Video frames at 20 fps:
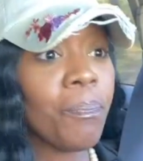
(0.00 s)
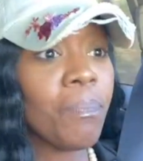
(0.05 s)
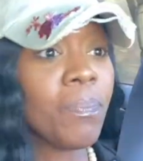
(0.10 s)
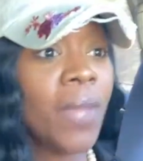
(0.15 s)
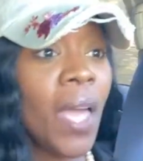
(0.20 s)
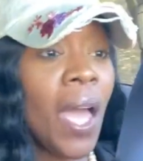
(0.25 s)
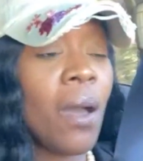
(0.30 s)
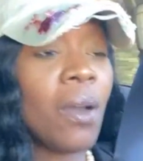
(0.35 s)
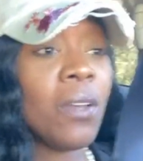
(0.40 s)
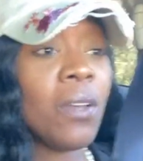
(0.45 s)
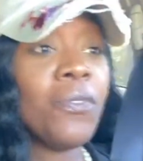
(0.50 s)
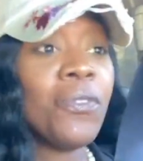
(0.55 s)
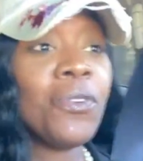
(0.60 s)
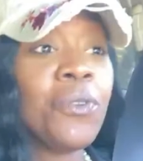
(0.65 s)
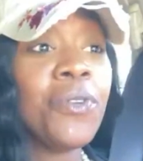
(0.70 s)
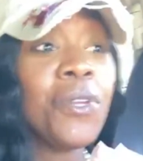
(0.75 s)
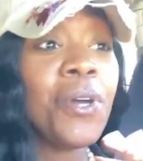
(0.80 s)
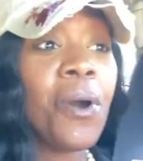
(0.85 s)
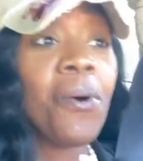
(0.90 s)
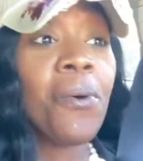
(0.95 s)
Now, if
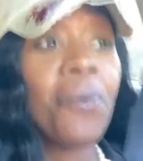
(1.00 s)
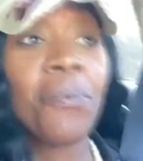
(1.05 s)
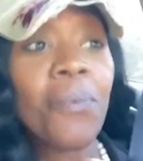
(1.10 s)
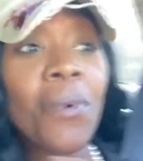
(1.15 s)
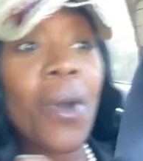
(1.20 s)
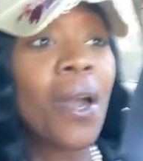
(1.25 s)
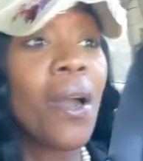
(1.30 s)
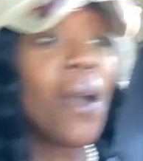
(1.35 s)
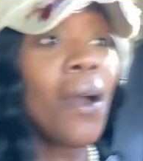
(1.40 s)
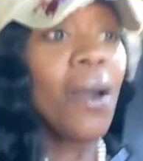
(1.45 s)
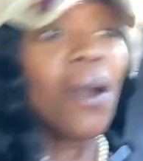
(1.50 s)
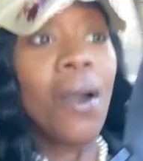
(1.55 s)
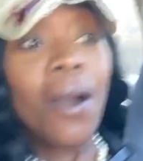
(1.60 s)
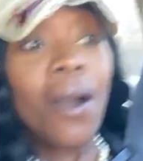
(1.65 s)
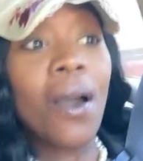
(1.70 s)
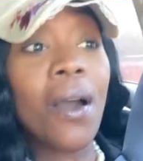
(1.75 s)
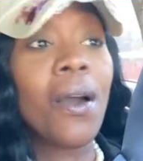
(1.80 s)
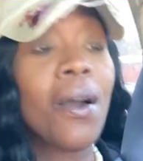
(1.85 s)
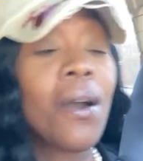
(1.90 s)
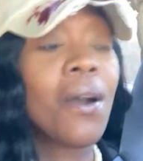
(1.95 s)
don't
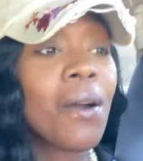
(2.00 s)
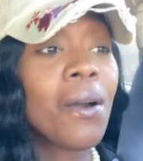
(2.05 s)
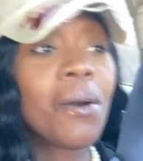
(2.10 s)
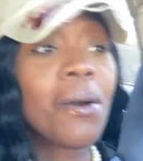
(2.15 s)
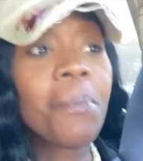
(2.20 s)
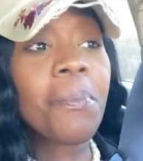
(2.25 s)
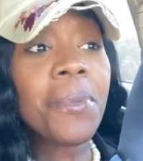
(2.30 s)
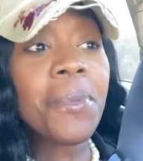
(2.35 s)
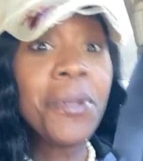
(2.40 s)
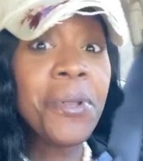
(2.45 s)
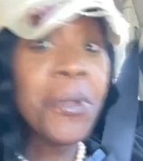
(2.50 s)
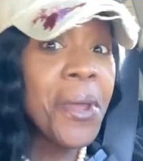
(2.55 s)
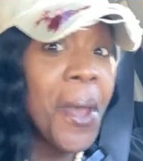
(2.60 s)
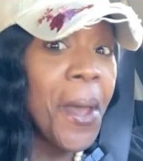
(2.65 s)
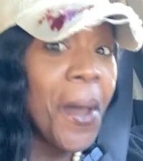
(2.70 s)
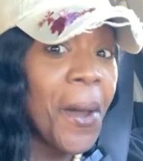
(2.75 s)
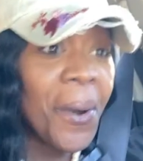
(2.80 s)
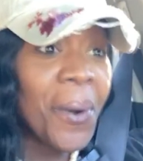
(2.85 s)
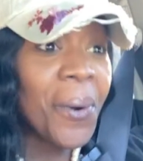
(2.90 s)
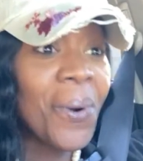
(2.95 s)

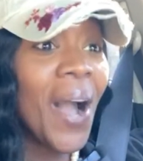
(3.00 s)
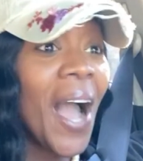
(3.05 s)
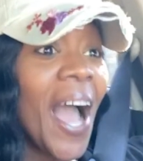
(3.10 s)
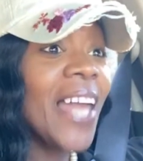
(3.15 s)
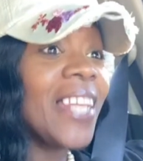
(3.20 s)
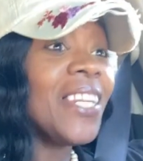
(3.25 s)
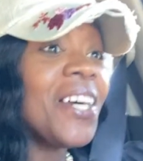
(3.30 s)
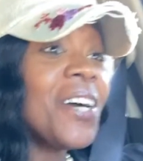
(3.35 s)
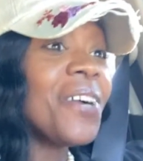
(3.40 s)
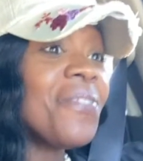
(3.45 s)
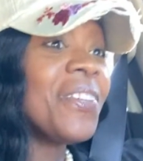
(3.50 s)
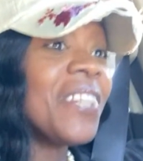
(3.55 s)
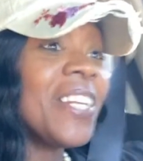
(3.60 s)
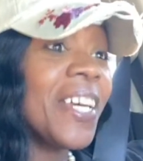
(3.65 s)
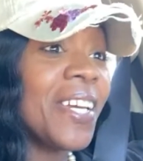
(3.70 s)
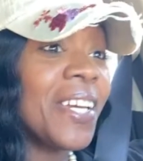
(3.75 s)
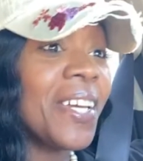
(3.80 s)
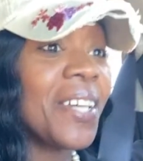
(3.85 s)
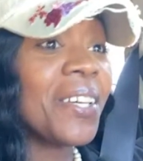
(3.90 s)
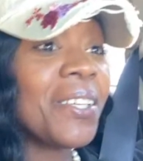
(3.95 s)
know, I love
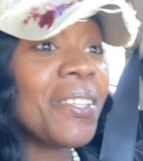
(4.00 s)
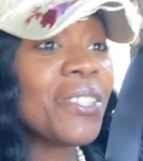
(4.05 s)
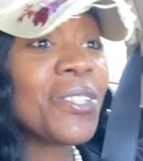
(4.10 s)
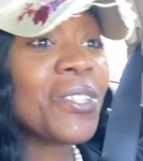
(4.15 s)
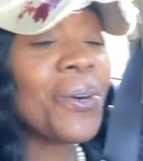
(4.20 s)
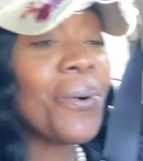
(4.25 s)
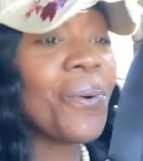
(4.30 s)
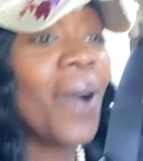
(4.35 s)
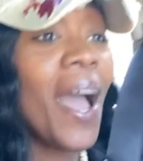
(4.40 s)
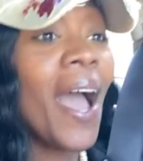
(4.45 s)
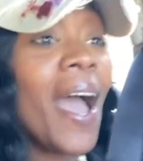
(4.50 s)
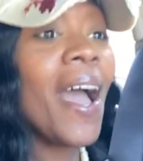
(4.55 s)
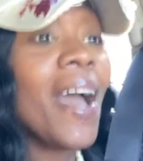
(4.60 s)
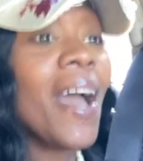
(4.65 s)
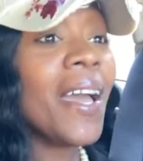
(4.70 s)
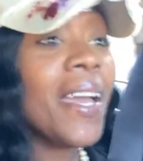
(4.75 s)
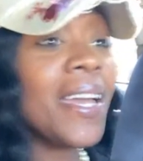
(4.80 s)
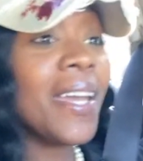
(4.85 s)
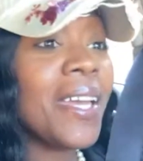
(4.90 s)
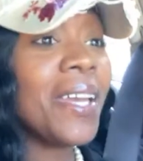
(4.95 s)
land, so
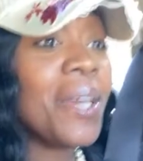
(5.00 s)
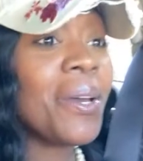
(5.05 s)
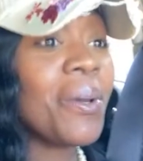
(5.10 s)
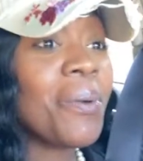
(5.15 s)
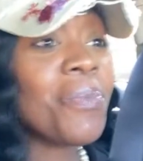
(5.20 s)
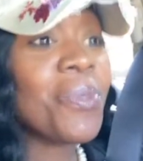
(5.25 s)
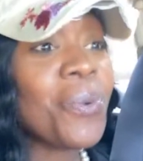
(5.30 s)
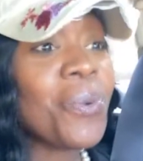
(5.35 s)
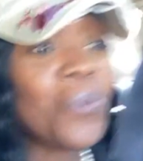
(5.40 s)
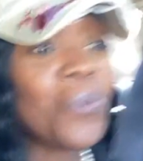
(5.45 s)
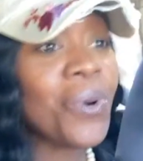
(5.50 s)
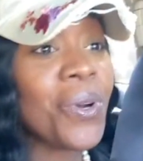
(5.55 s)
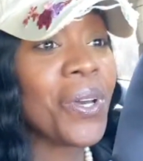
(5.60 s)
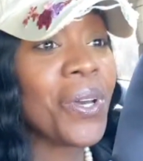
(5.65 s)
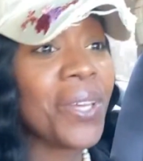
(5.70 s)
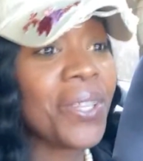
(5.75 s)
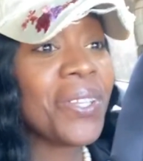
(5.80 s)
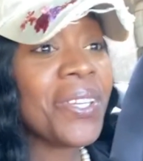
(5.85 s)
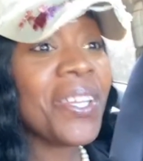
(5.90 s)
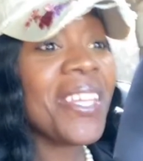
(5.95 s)
I am the
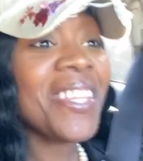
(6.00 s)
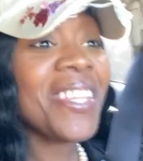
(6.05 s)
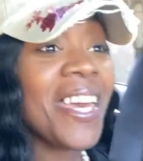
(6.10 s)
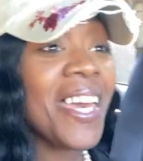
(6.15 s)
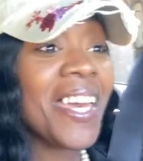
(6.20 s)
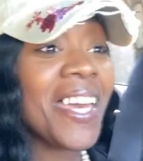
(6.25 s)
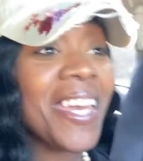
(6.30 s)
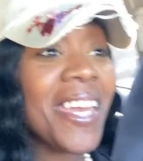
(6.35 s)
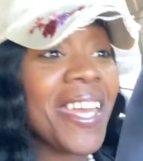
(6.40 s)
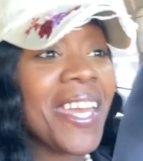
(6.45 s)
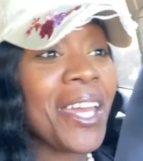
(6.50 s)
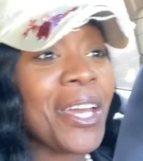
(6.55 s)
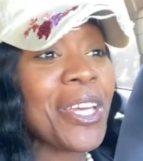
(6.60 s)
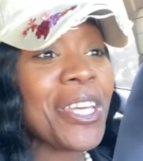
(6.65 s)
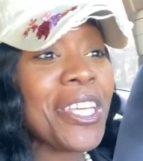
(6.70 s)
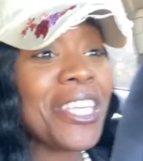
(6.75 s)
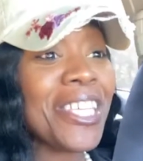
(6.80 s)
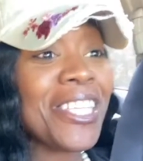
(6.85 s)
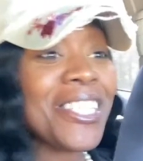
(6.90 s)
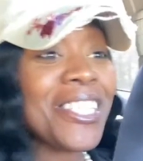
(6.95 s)
one that
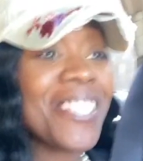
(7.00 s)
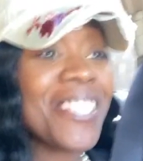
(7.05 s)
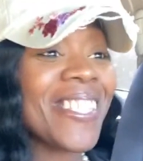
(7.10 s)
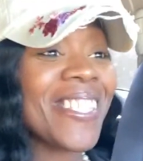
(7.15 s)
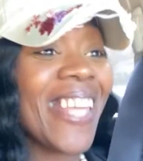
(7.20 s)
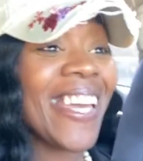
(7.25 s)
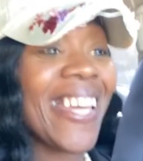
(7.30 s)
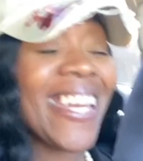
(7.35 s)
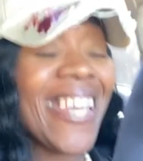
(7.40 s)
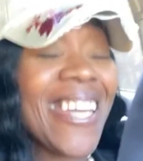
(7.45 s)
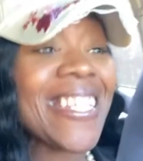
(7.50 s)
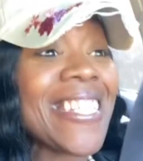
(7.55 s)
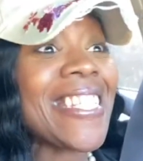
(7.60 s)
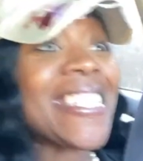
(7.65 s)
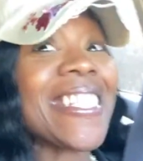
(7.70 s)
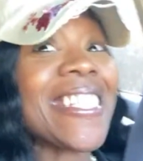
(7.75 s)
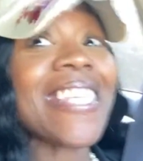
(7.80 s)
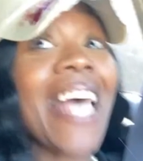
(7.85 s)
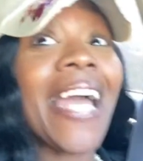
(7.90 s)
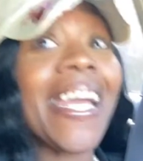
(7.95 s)
is like
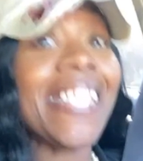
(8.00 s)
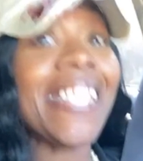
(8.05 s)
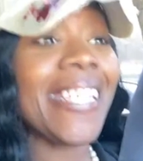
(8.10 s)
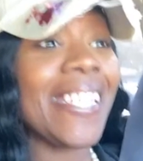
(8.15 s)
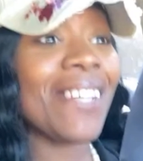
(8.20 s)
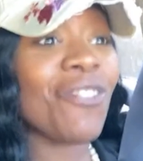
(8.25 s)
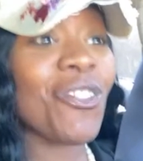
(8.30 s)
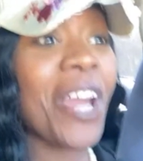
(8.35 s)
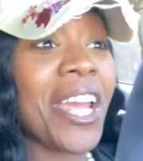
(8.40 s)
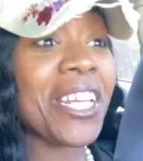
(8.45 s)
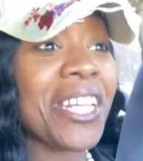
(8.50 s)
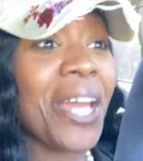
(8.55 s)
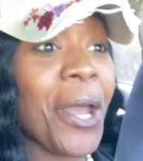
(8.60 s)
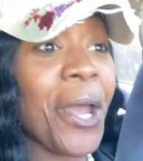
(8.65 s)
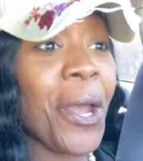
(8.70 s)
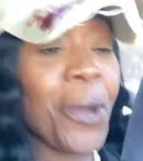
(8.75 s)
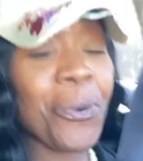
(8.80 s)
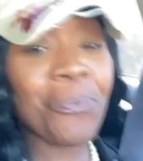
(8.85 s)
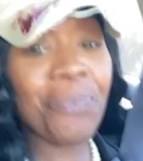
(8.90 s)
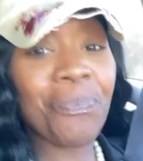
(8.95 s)
excited right
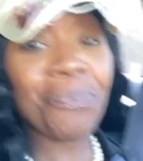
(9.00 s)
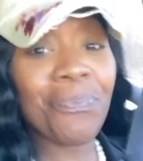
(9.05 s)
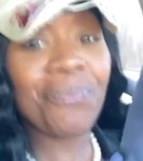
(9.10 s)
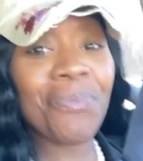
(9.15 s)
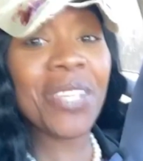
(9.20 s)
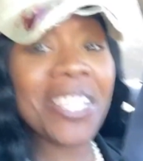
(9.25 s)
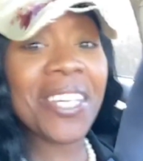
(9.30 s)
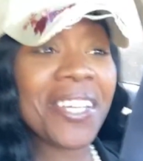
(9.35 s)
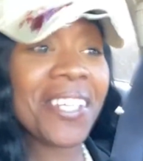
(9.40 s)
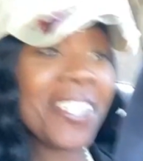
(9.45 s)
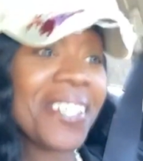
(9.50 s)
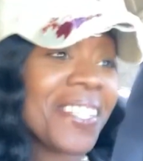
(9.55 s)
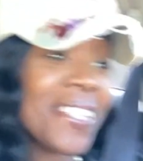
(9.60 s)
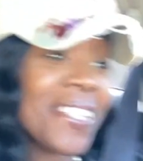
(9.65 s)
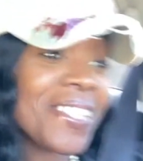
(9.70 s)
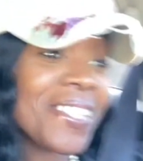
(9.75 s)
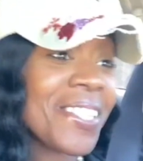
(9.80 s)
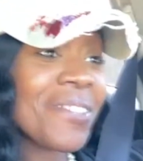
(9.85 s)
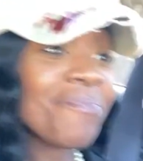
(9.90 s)
now because